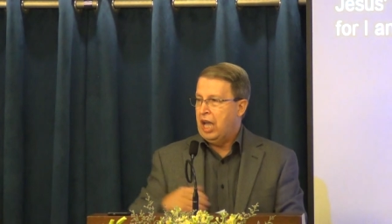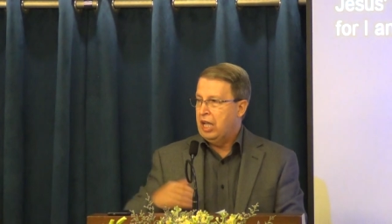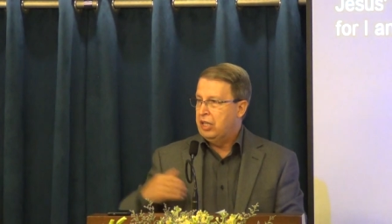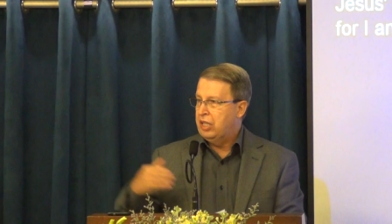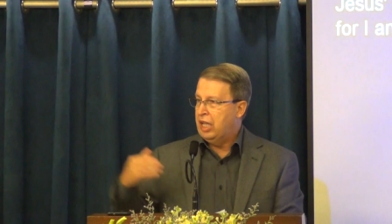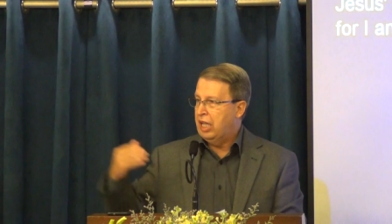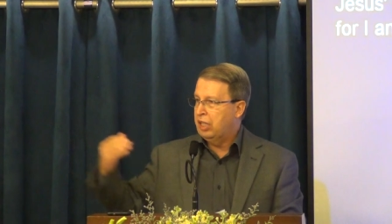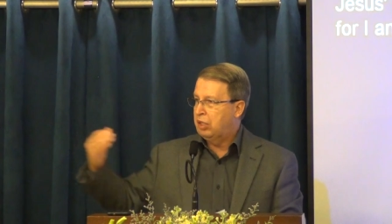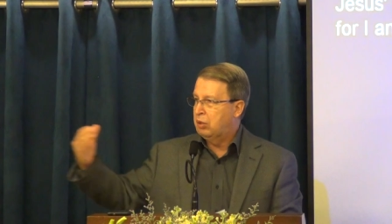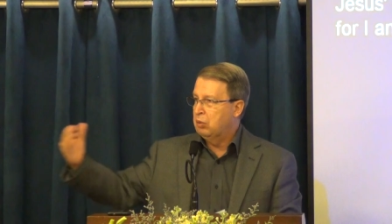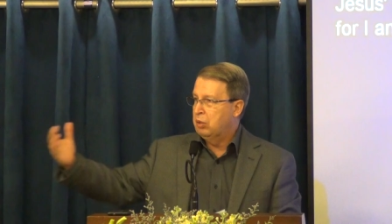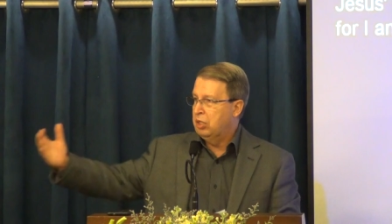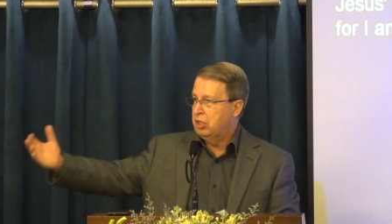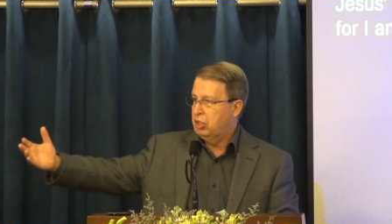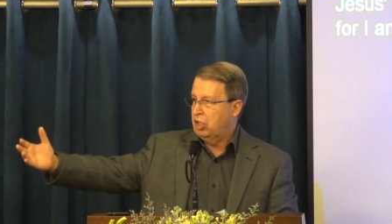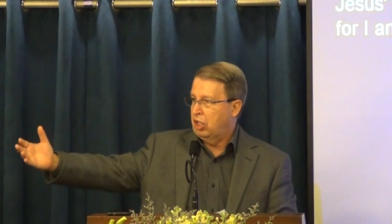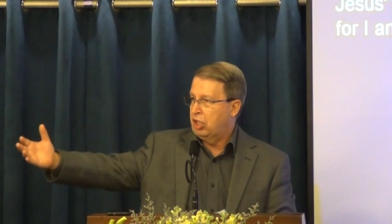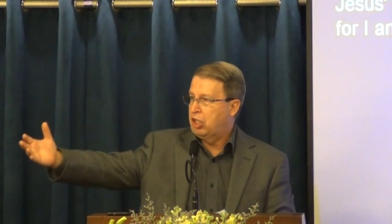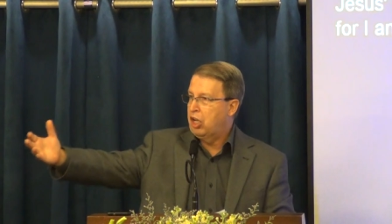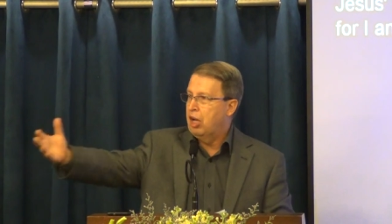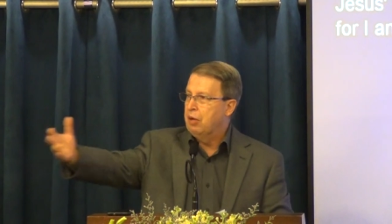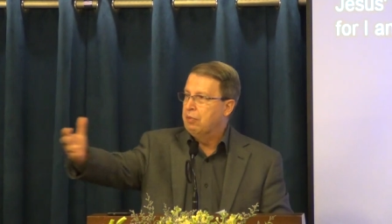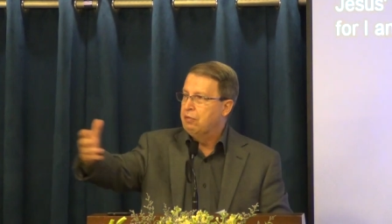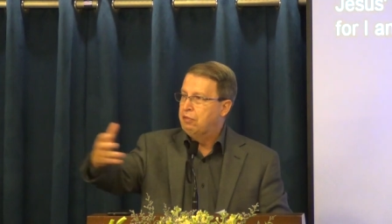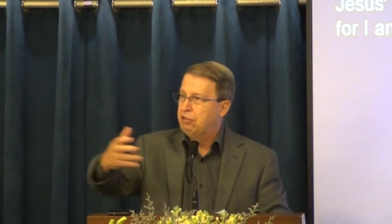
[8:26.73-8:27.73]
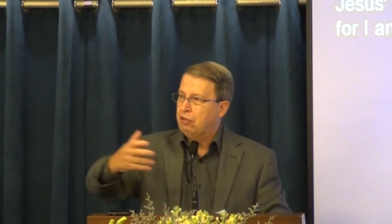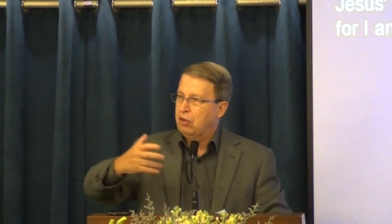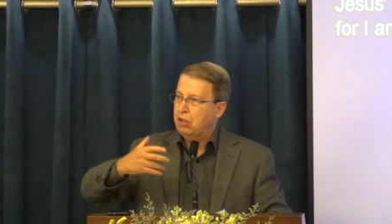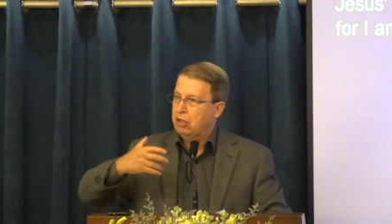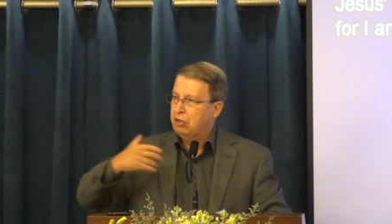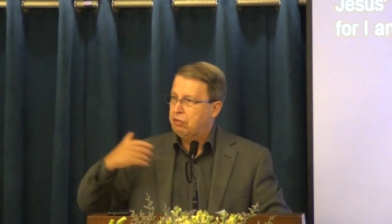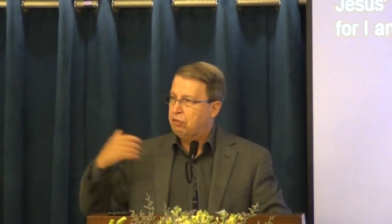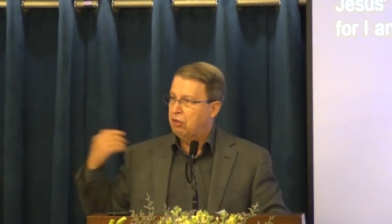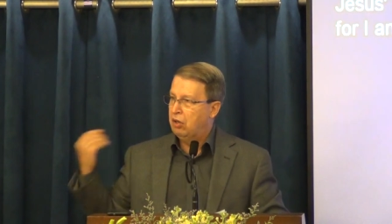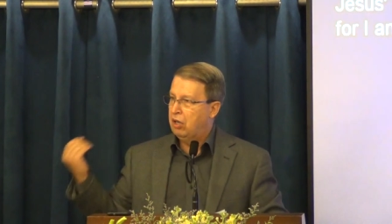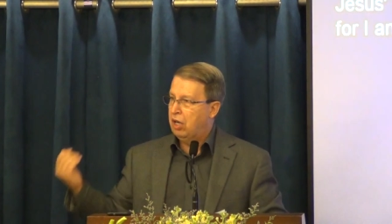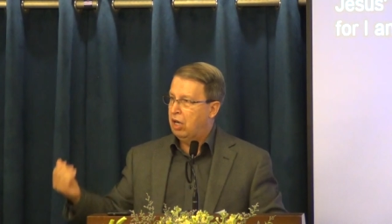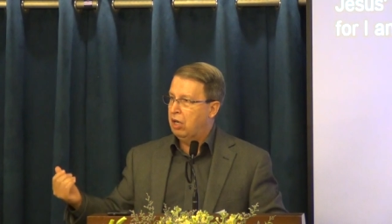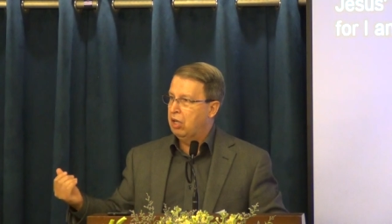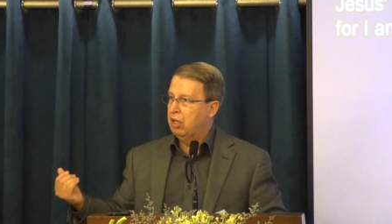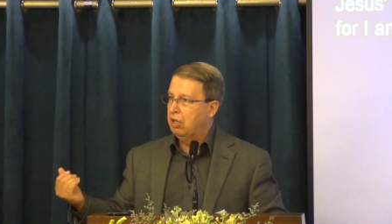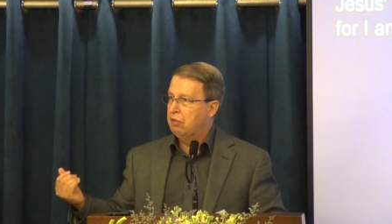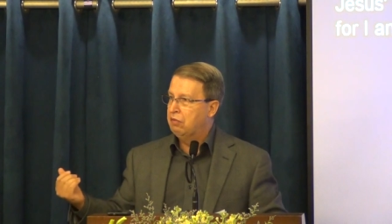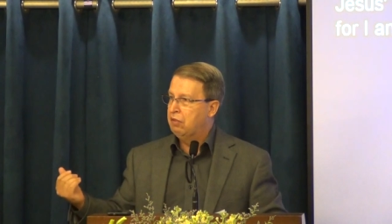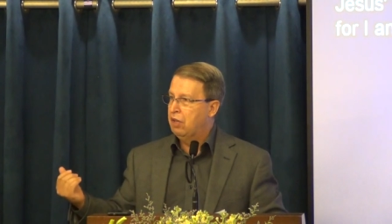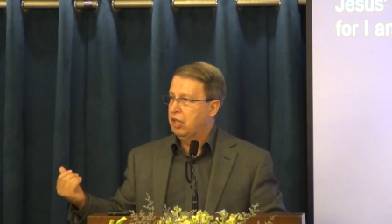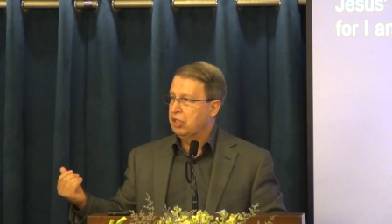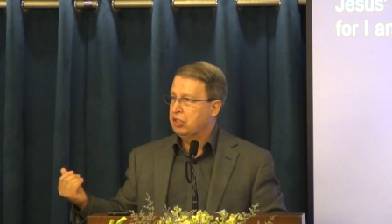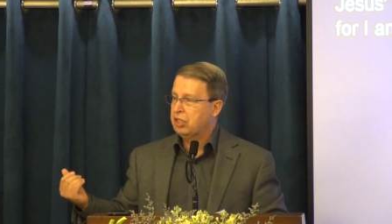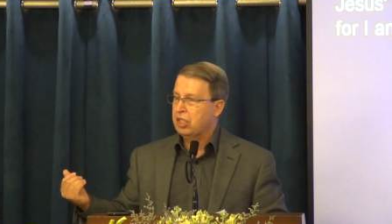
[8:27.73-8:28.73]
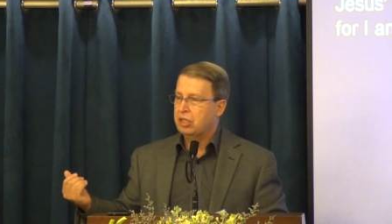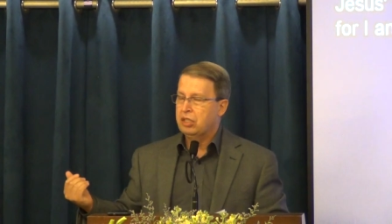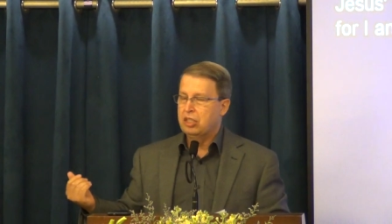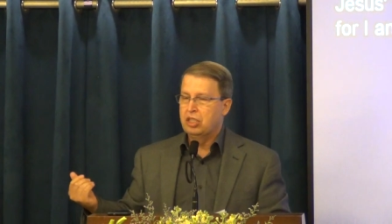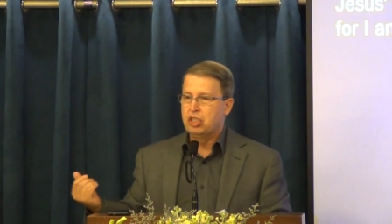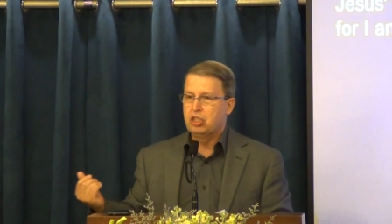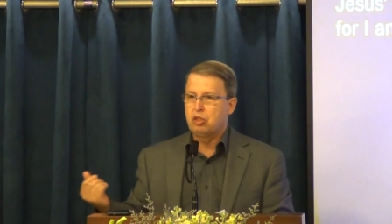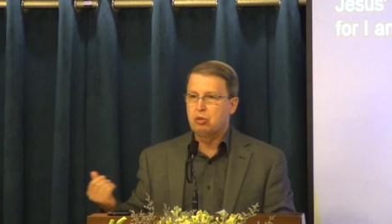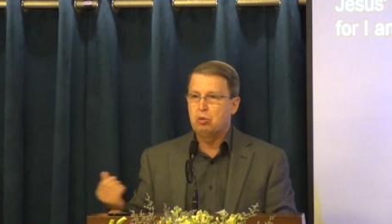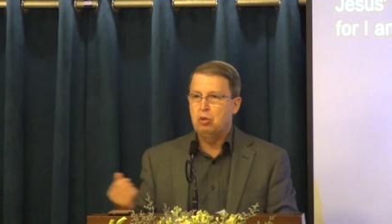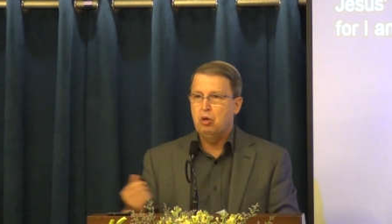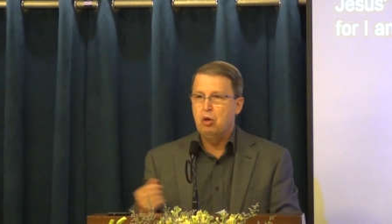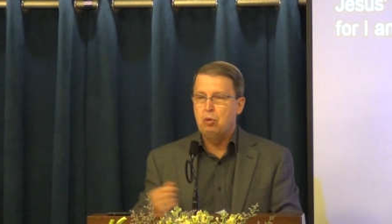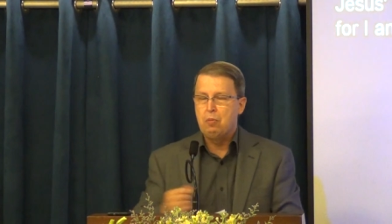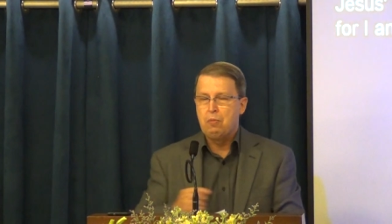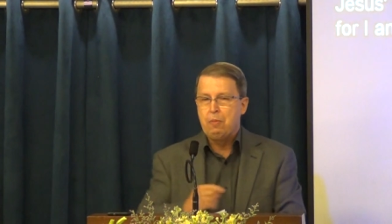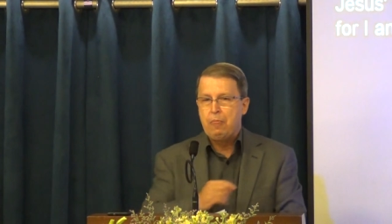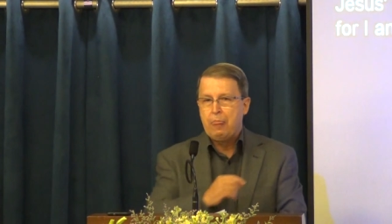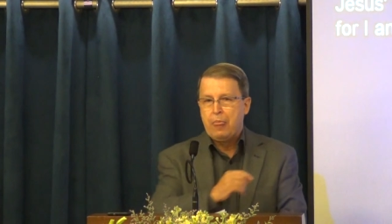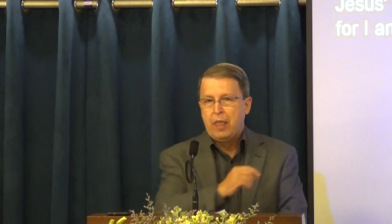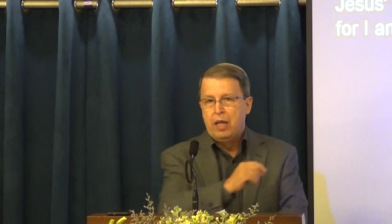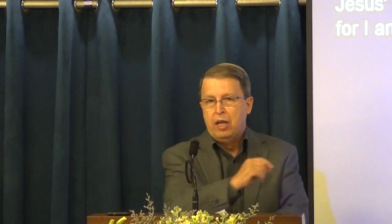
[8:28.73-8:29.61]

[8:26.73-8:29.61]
and that is a comfort for all of us in this room,